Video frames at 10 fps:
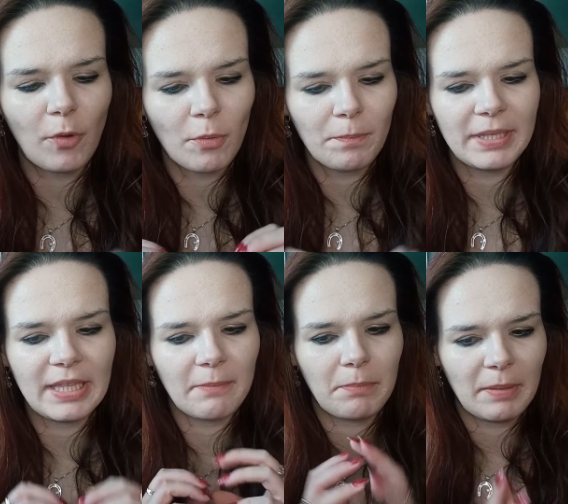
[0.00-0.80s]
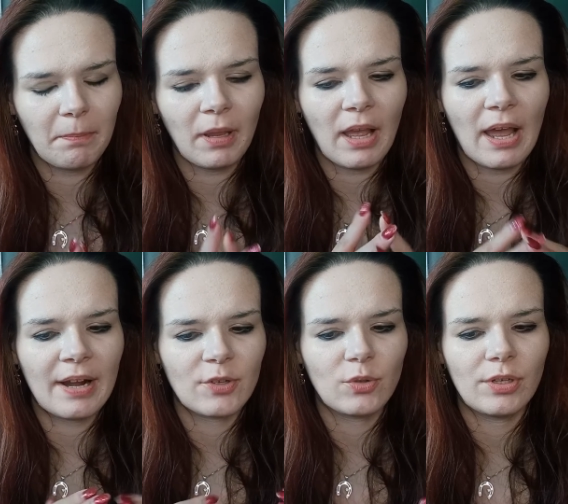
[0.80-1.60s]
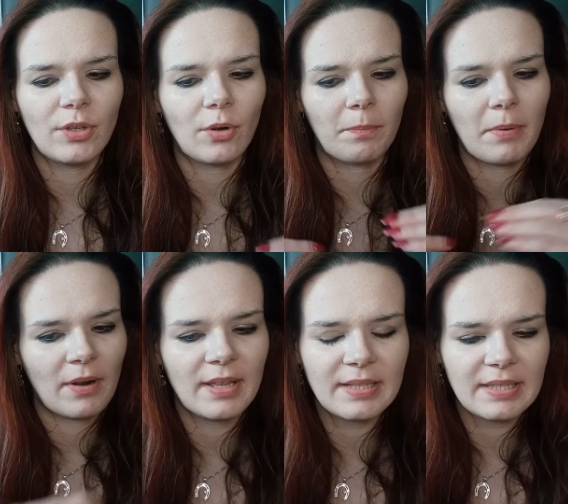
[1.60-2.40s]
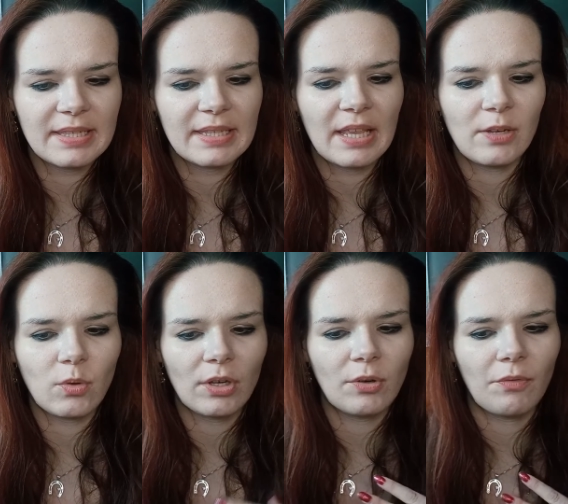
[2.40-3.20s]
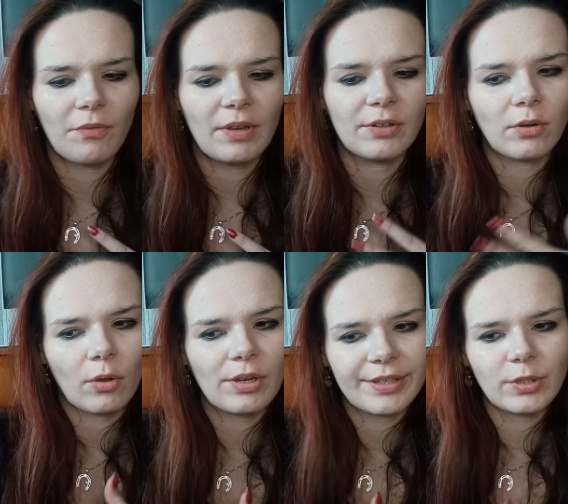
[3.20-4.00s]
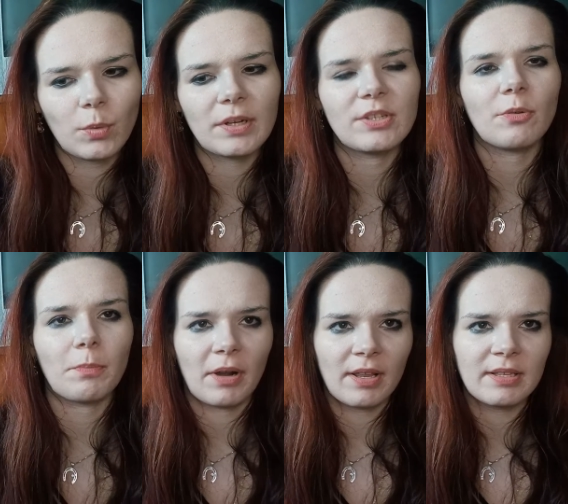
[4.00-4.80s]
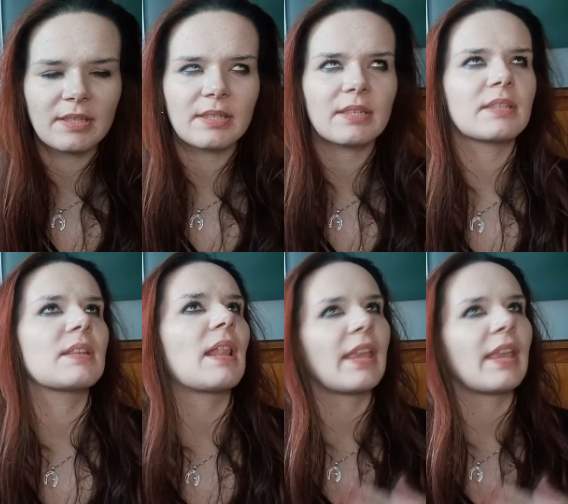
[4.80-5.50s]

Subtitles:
competing people are actually your parents, then you kind of feel a loyalty towards your parents,